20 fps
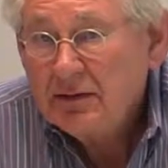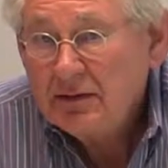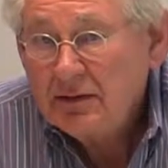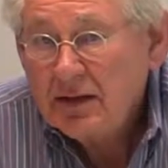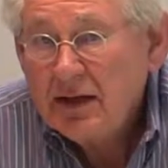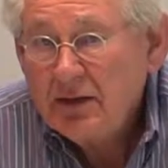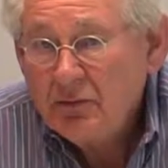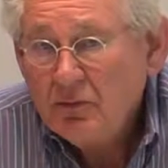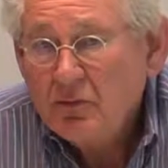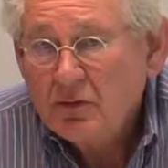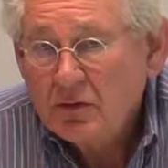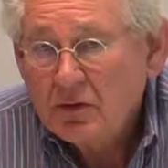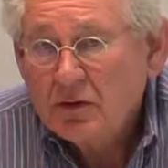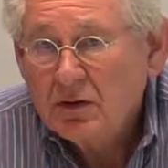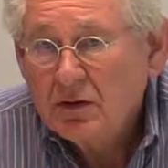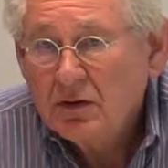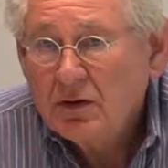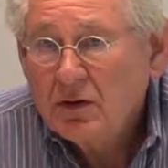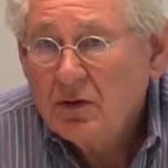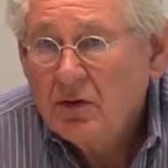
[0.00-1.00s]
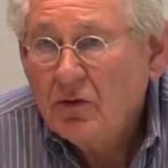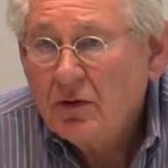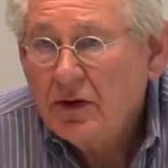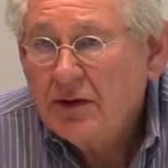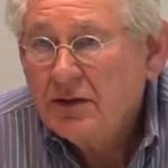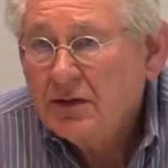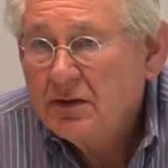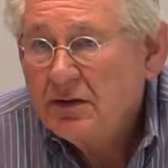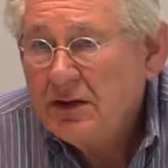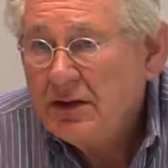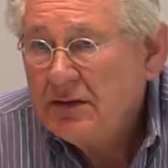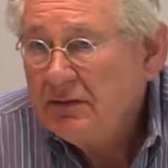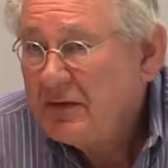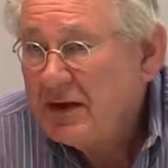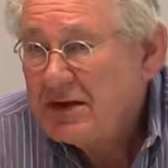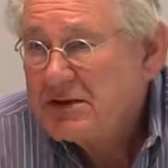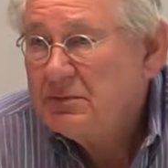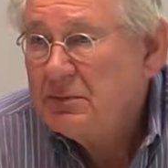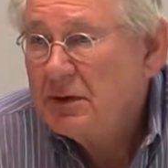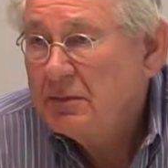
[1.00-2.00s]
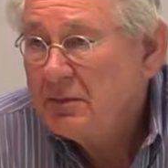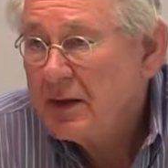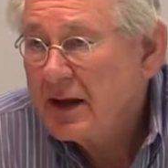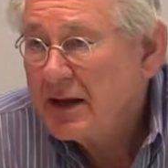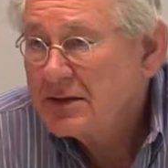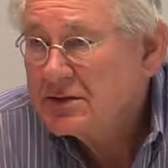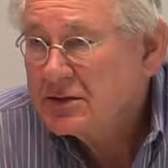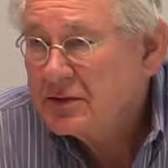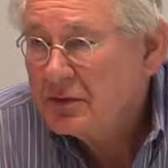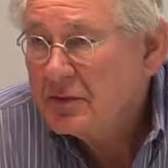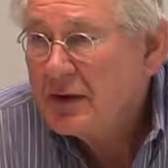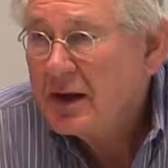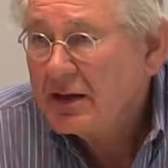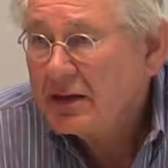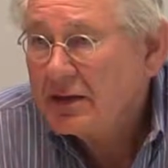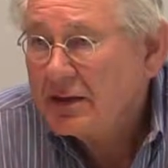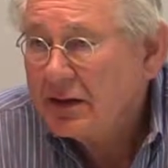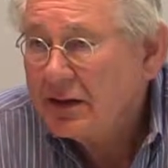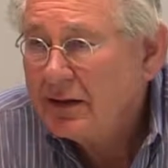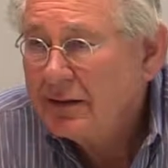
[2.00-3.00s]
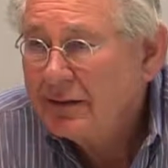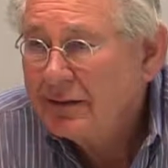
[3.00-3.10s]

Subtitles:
They were going to the investment banks directly.